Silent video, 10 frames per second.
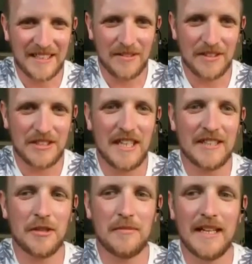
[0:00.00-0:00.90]
One,
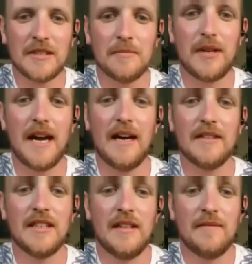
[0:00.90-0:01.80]
chest up nice and
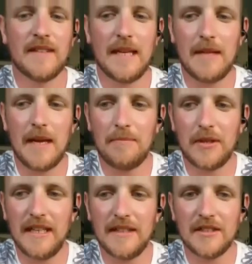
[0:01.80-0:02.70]
proud. Keep that
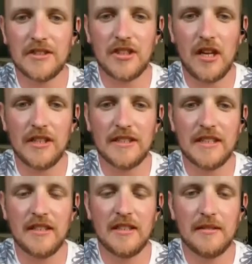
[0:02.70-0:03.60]
breathing solid.
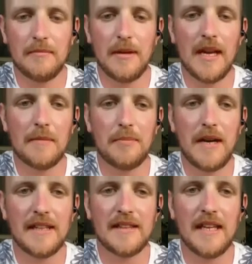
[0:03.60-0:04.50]
Big
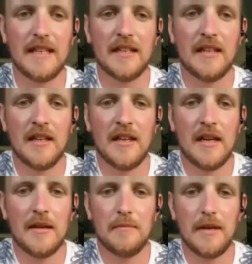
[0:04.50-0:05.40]
breath in,
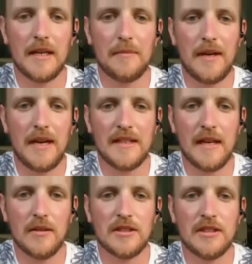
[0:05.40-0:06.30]
big breath
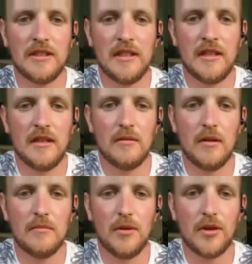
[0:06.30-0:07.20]
out.
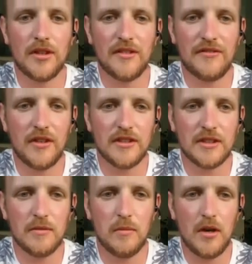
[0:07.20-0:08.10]
One more on the front,
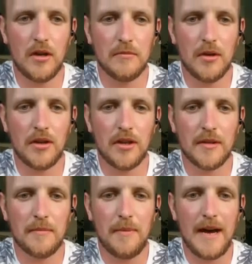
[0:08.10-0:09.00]
one more on
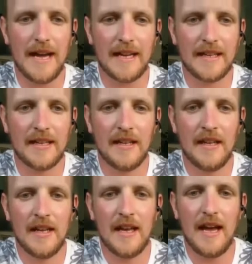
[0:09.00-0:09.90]
the back,
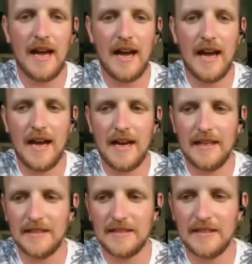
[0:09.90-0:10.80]

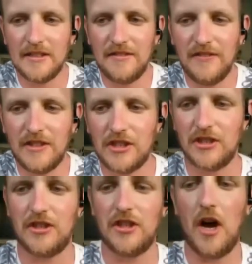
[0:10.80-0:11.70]
and
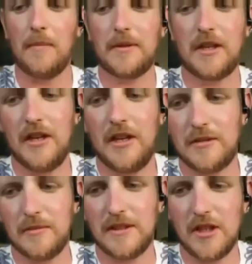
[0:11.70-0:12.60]
stop.
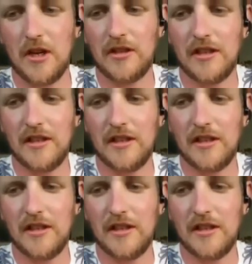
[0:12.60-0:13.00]
Good, well done.